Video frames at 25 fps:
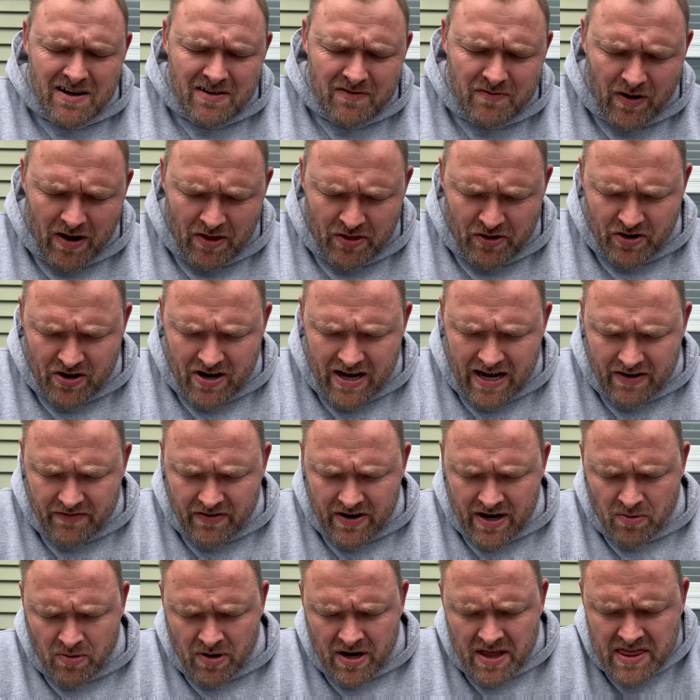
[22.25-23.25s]
Father in
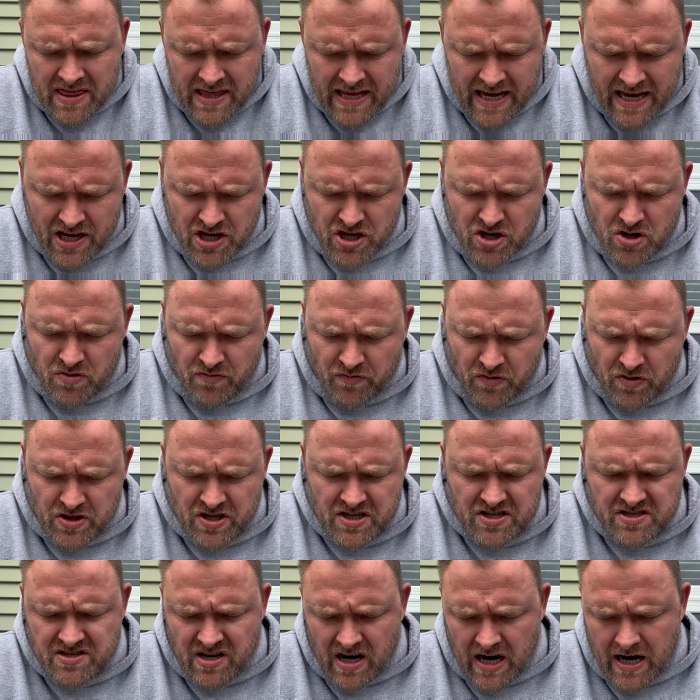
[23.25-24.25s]
heaven, I want to thank you for
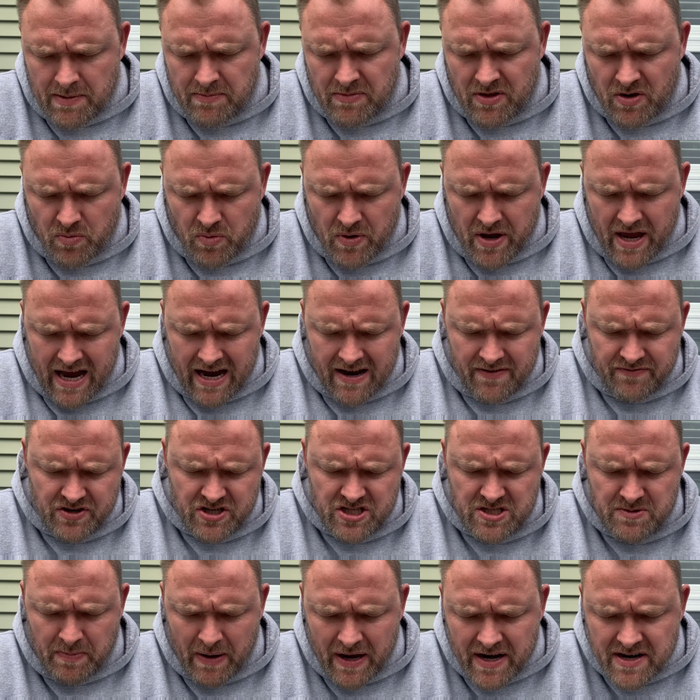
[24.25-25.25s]
this time that we have to
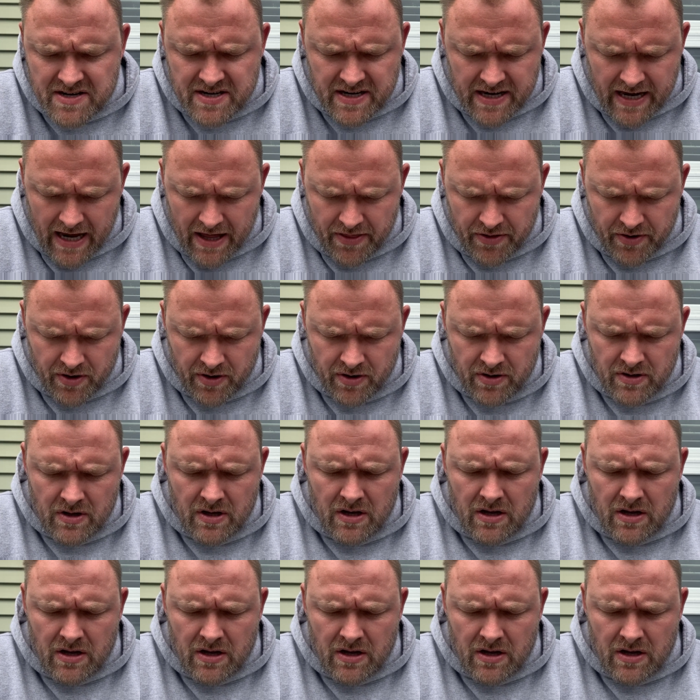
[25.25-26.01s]
spend together.